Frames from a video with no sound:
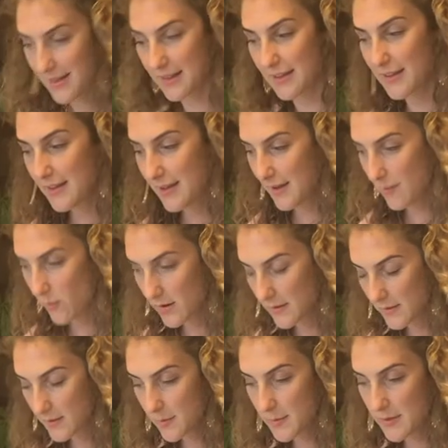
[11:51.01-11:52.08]
Like,
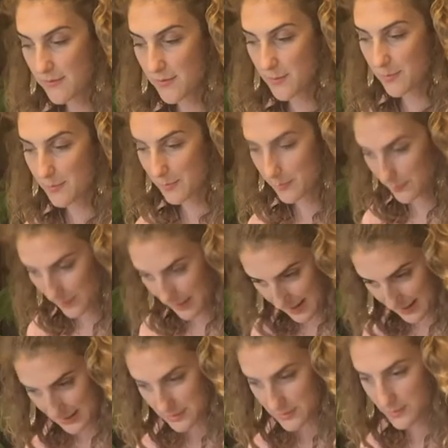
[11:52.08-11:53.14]
want a little bit of a
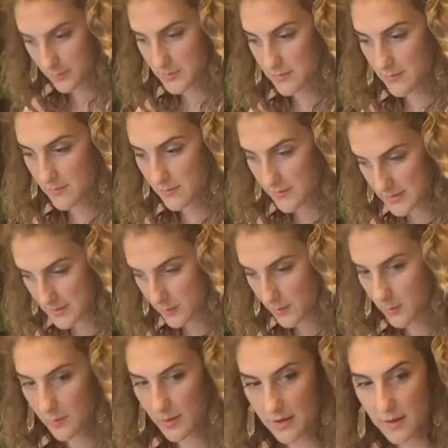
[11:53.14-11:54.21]
break in terms of the
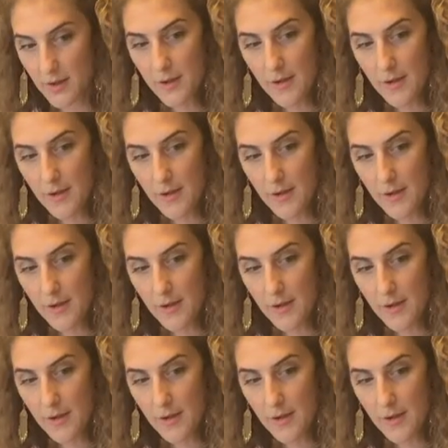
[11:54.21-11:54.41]
physical work.